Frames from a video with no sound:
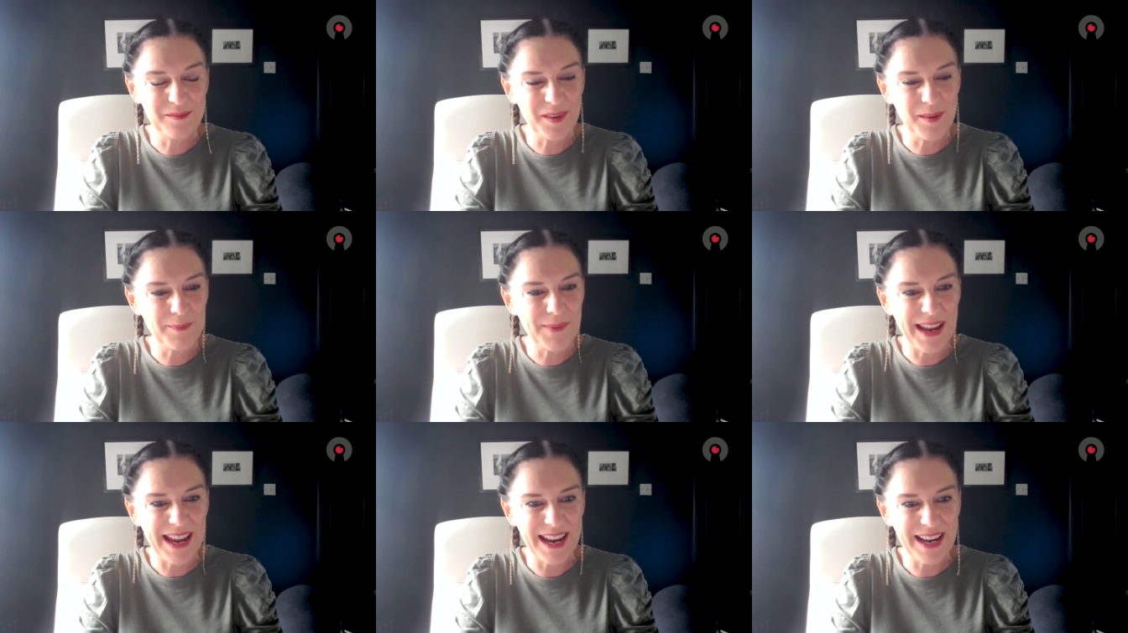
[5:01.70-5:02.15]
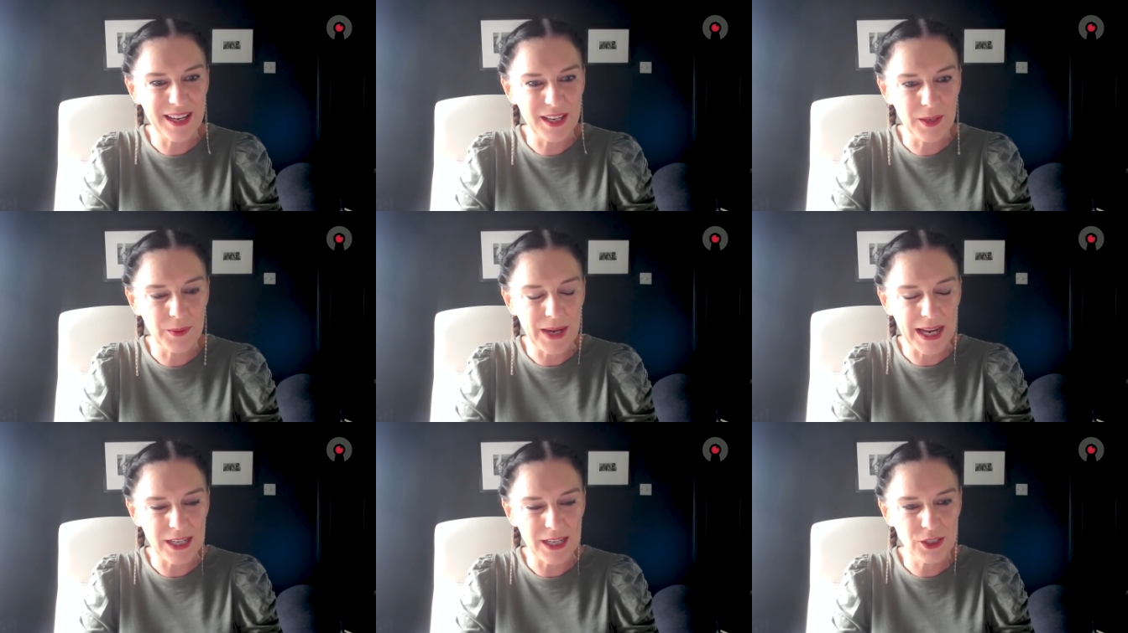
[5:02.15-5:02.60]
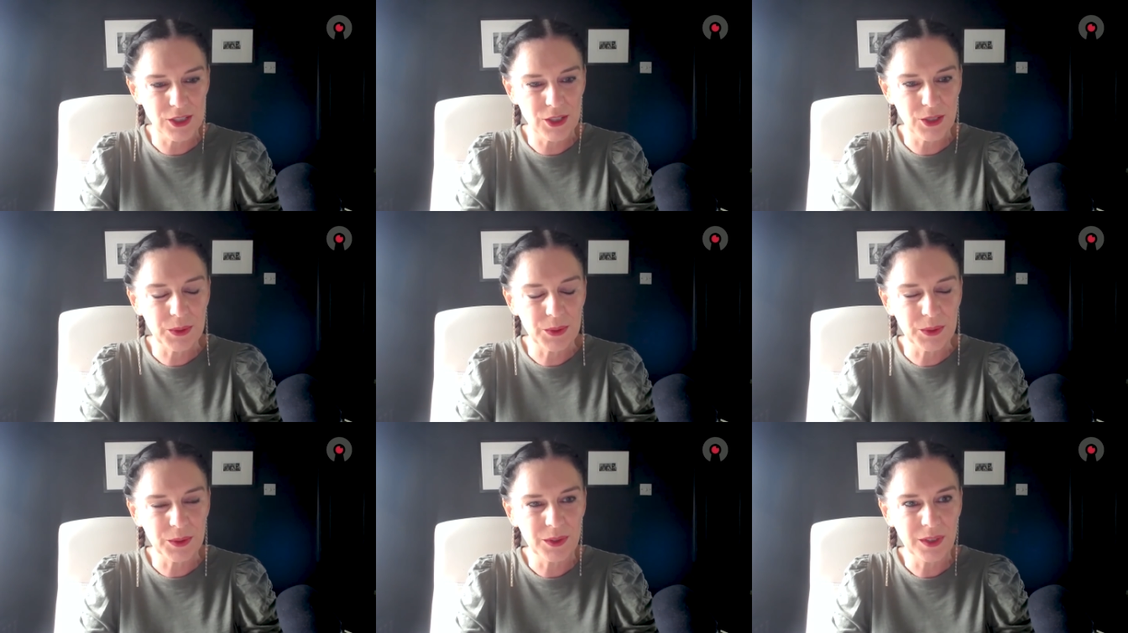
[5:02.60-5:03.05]
prepare you at
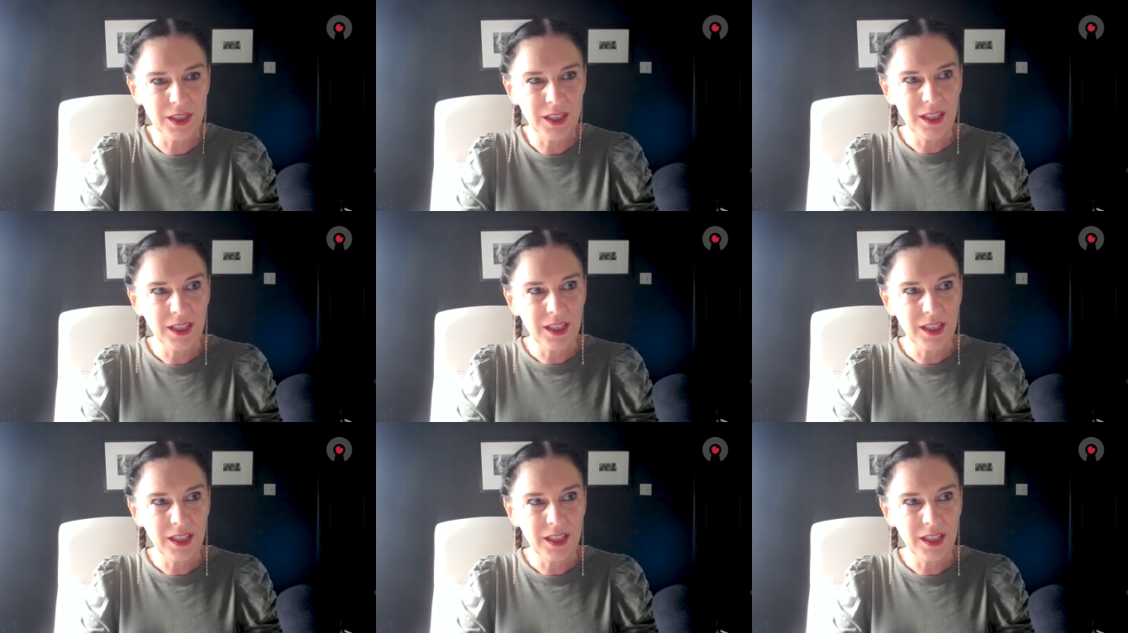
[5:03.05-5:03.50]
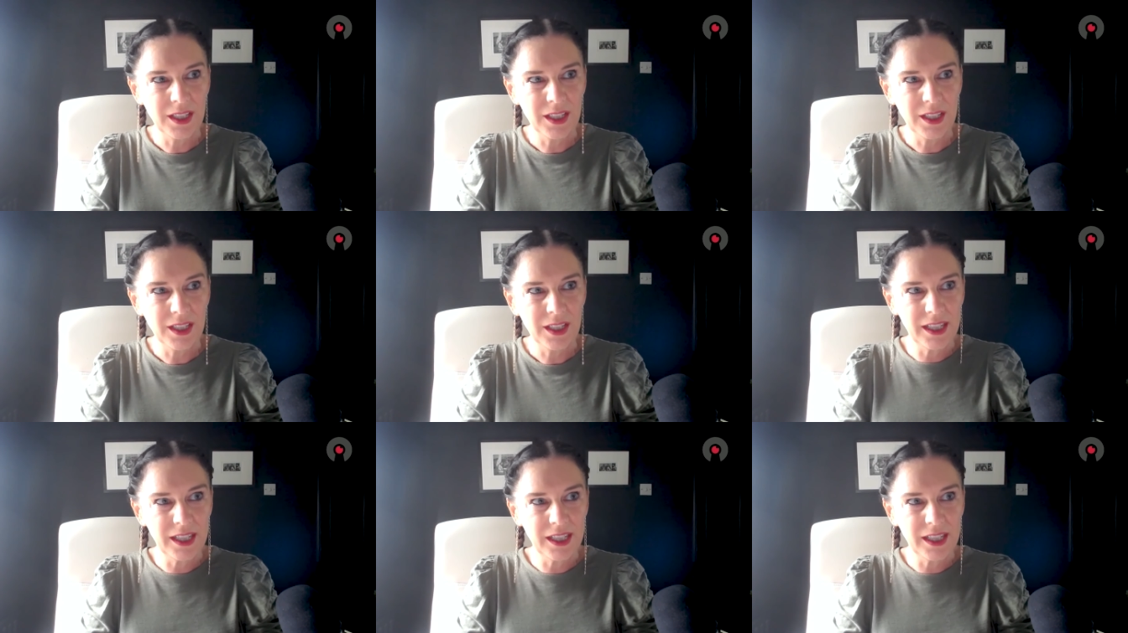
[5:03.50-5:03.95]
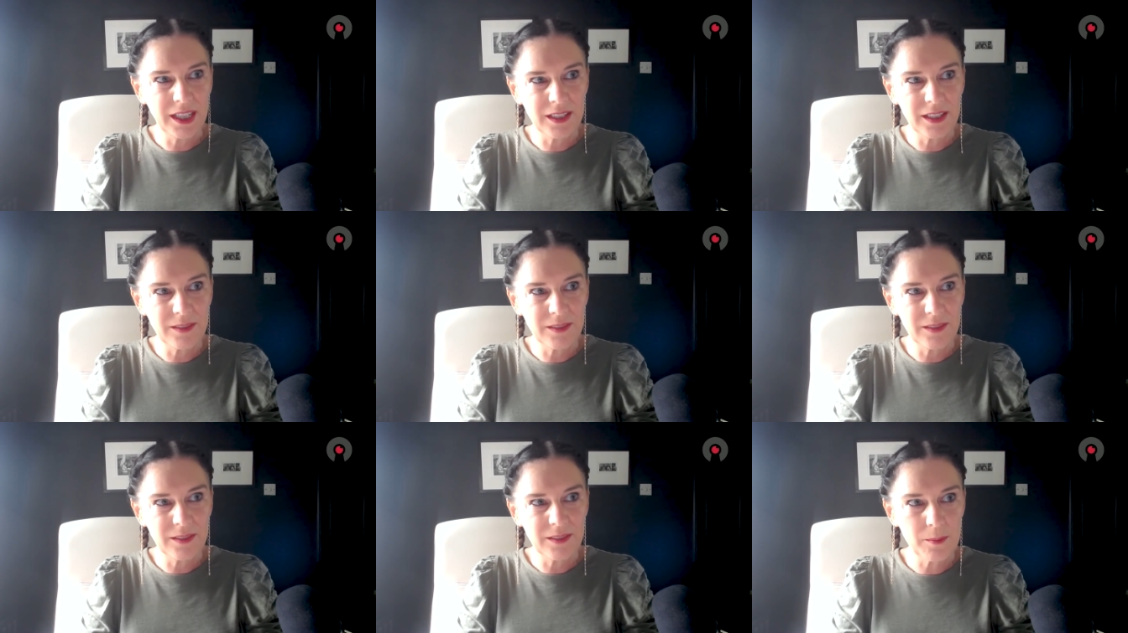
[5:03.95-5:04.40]
all. And
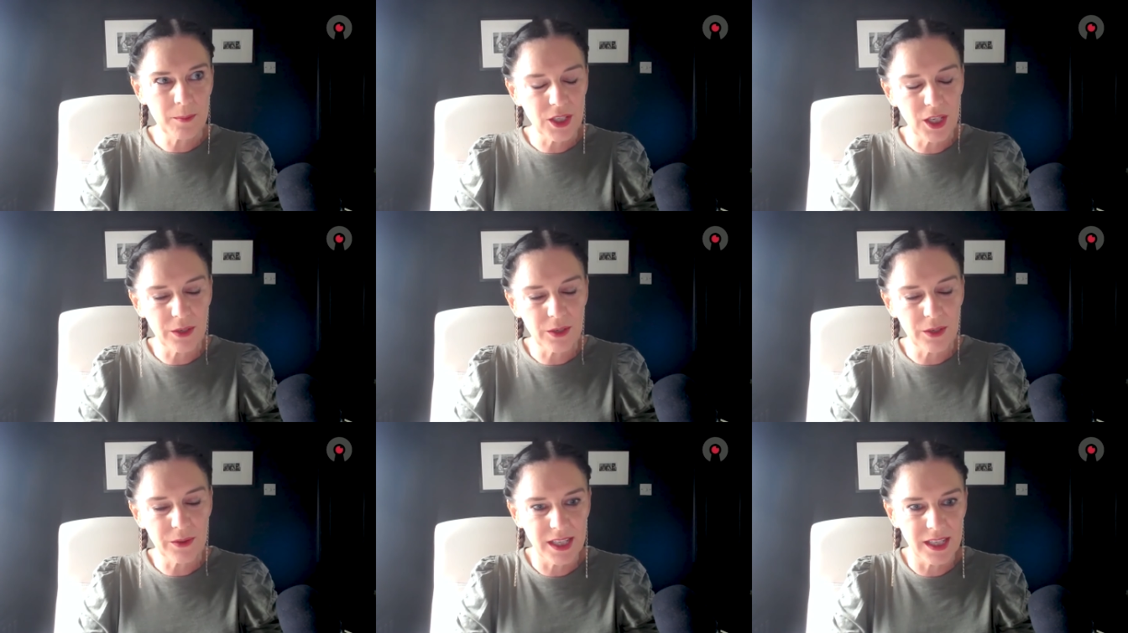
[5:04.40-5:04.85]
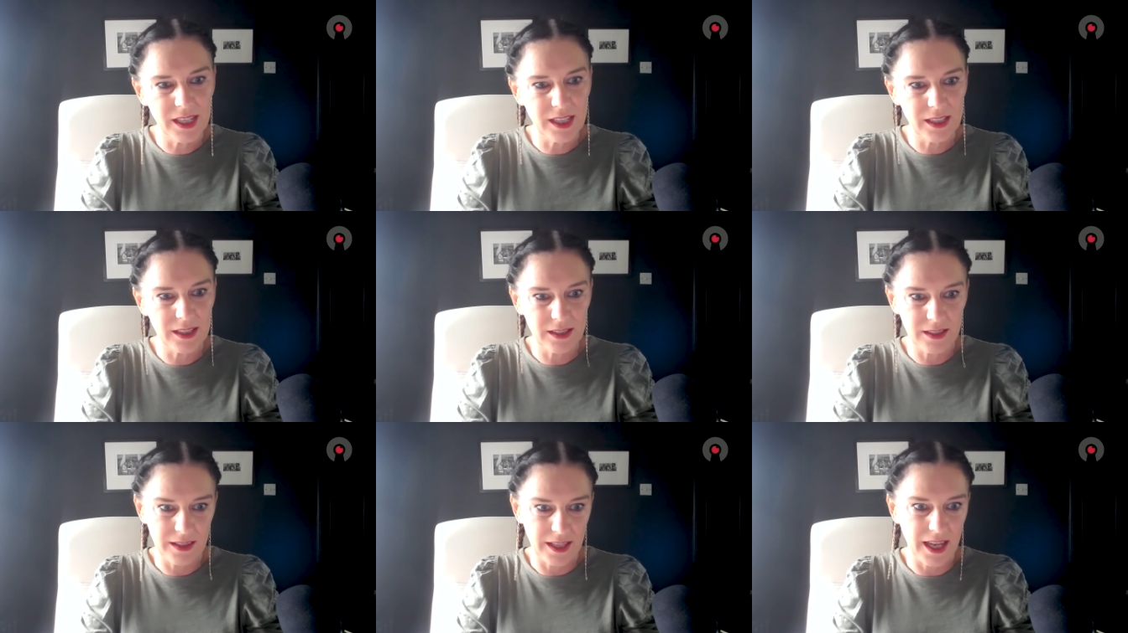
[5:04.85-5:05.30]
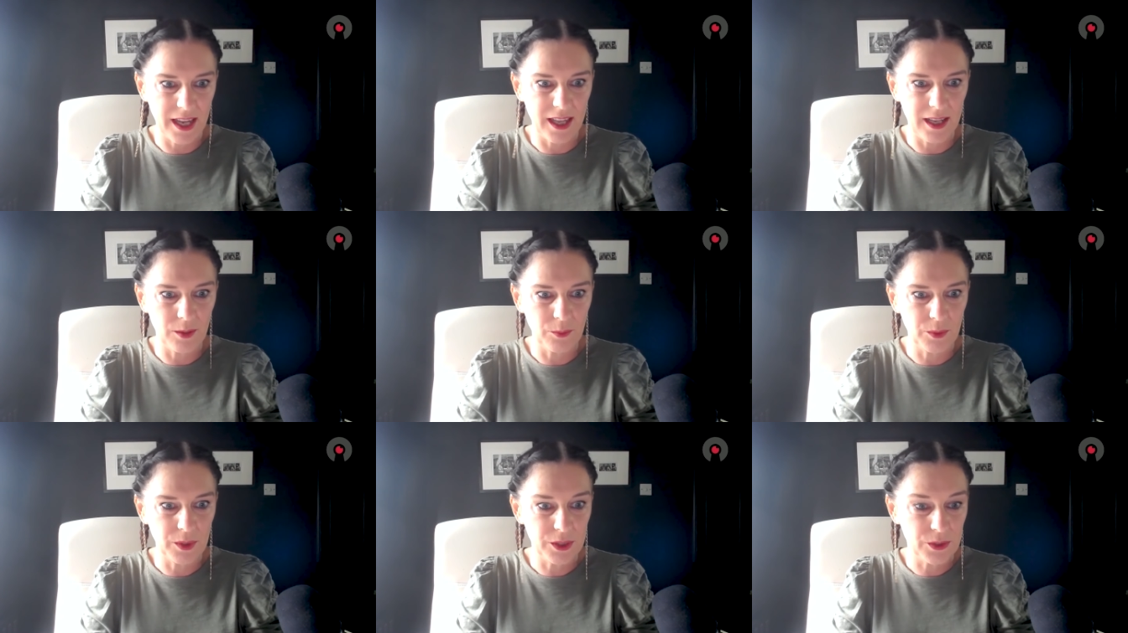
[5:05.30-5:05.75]
I mean, security
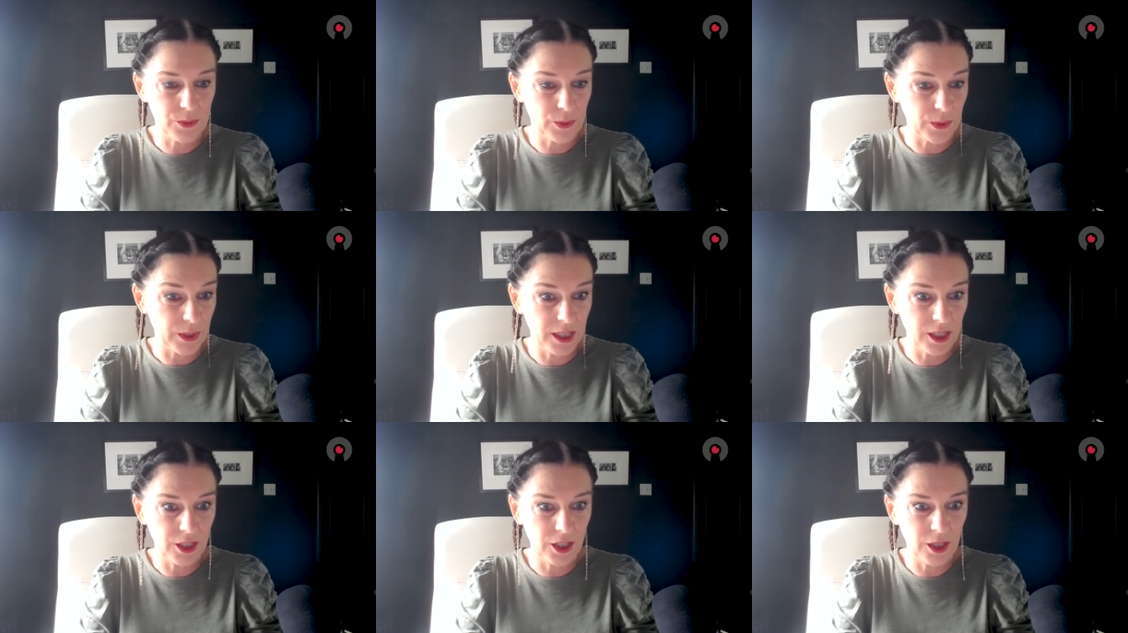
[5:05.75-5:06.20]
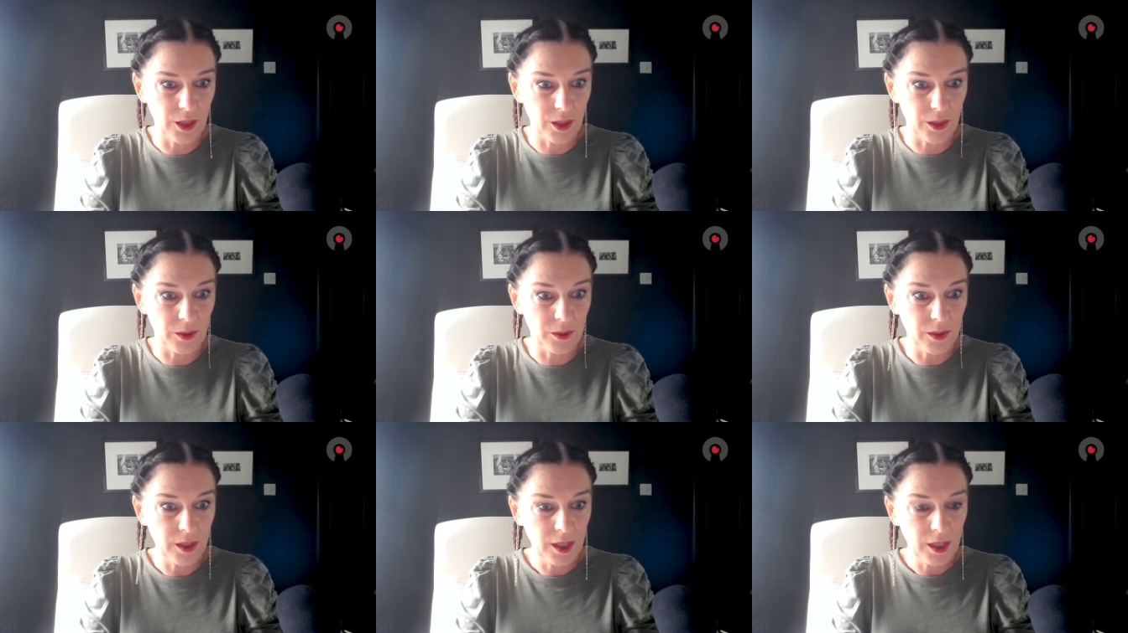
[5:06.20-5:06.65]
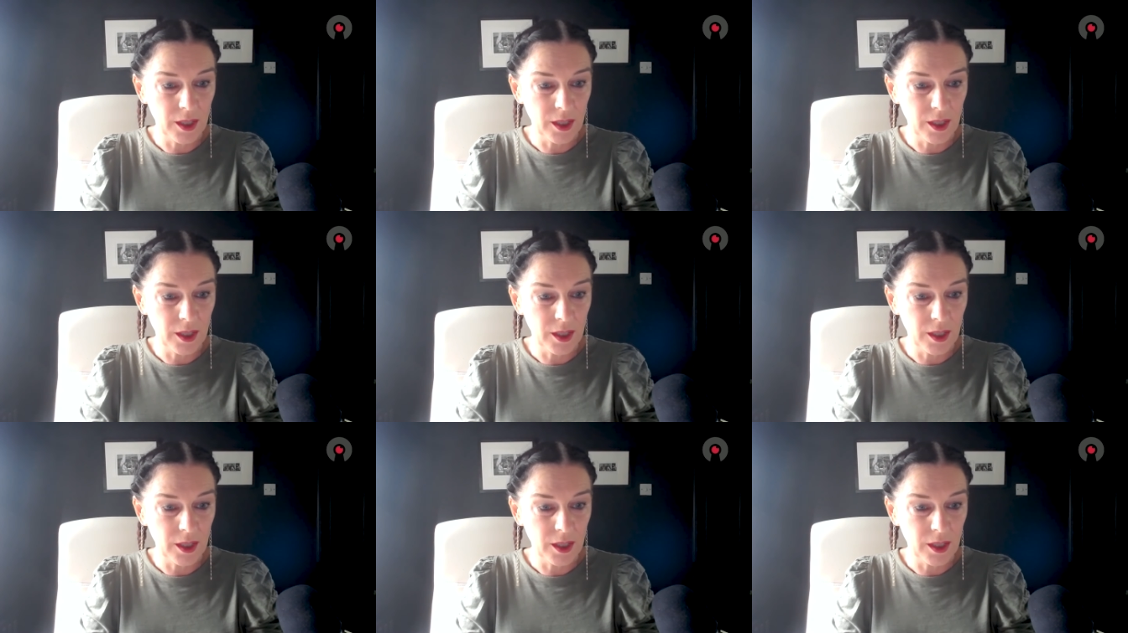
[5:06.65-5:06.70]
then was really new.